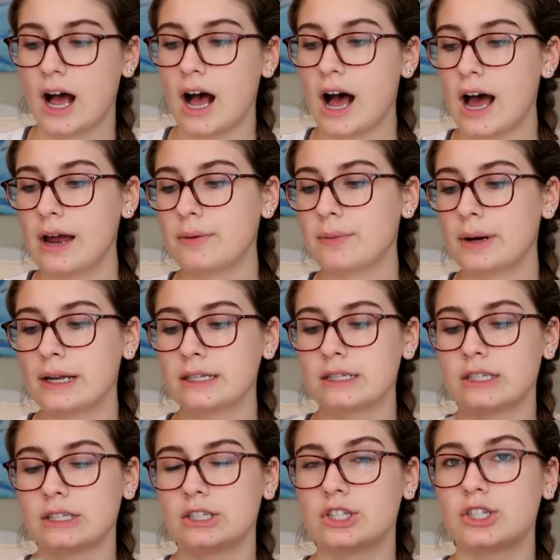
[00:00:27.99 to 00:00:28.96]
I
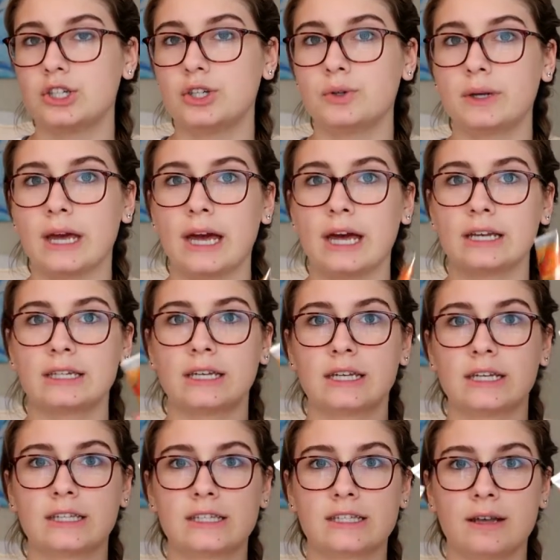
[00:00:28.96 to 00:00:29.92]
went to get
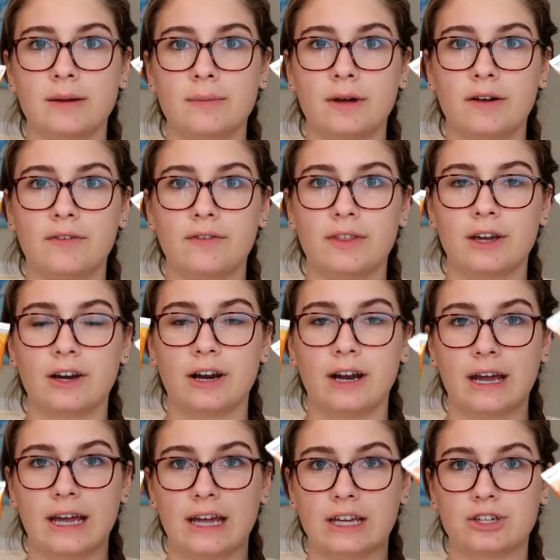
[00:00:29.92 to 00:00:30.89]
some of their
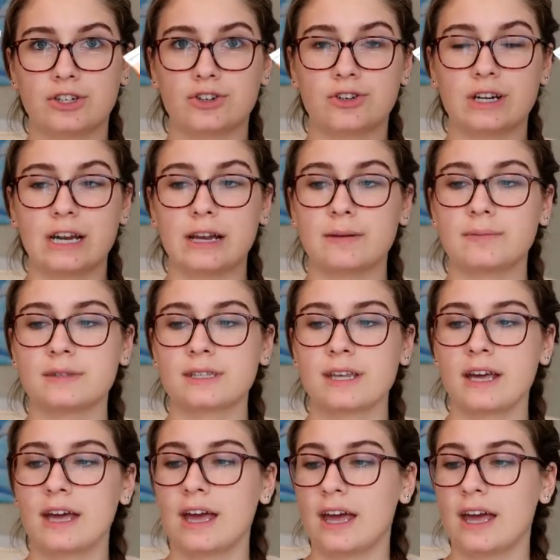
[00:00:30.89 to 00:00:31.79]
hand creams,